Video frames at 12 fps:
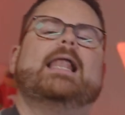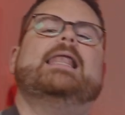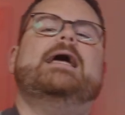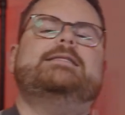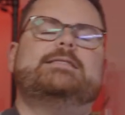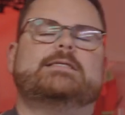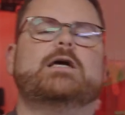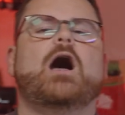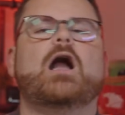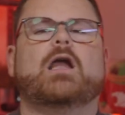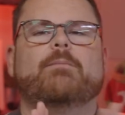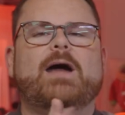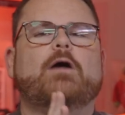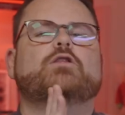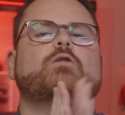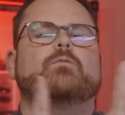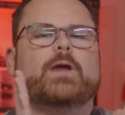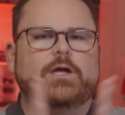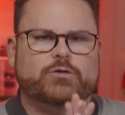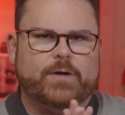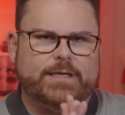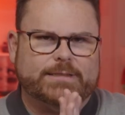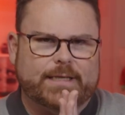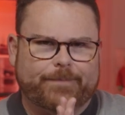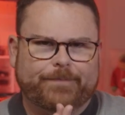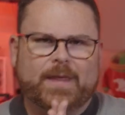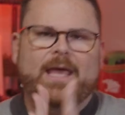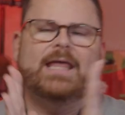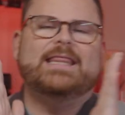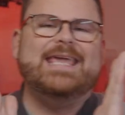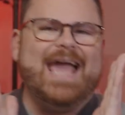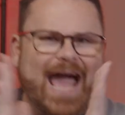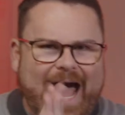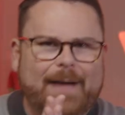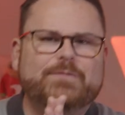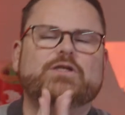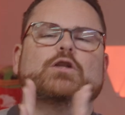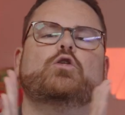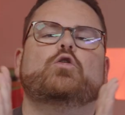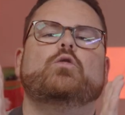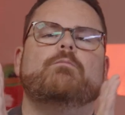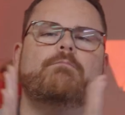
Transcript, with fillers: let's talk about the ray tracing. The absolute